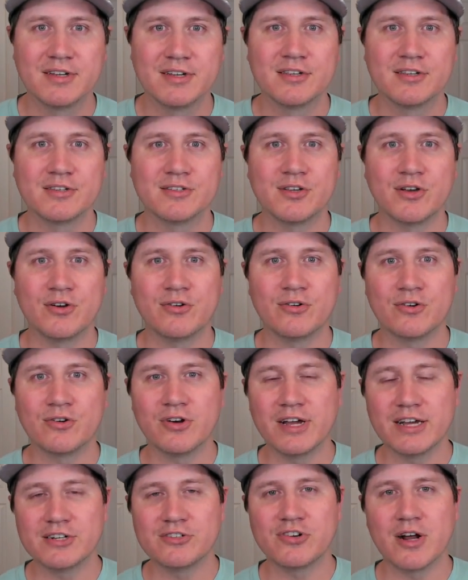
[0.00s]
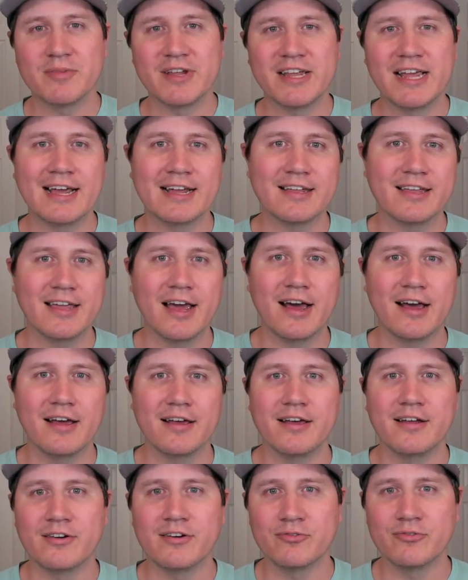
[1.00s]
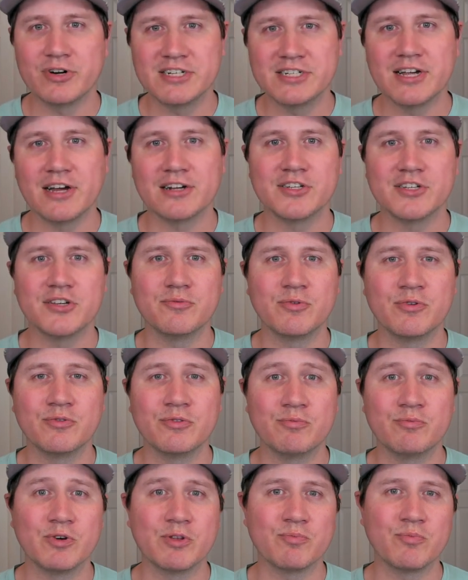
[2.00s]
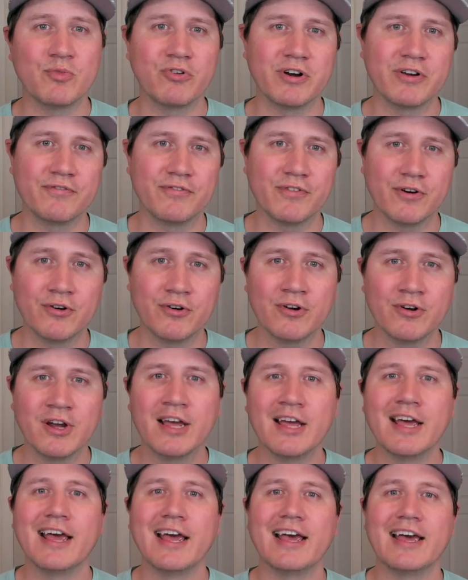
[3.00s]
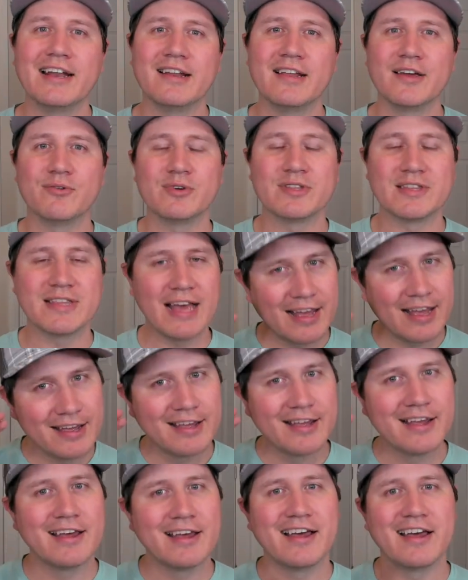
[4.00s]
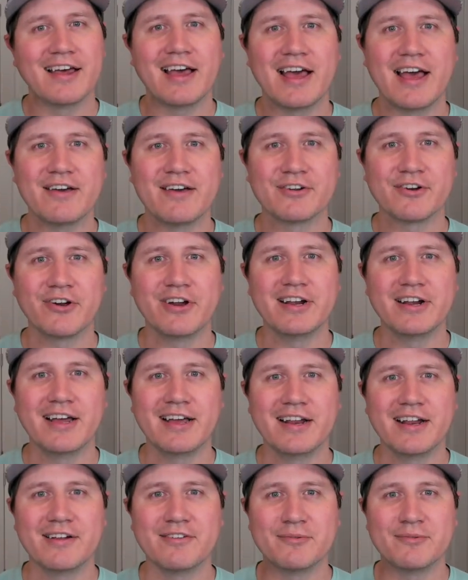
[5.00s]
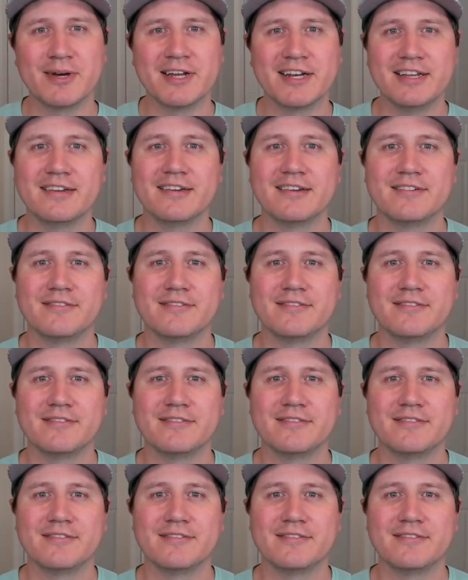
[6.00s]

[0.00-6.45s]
So go ahead, drop me heck yeah, and I'll reach out to you with more info. And with that, have a great night, everybody.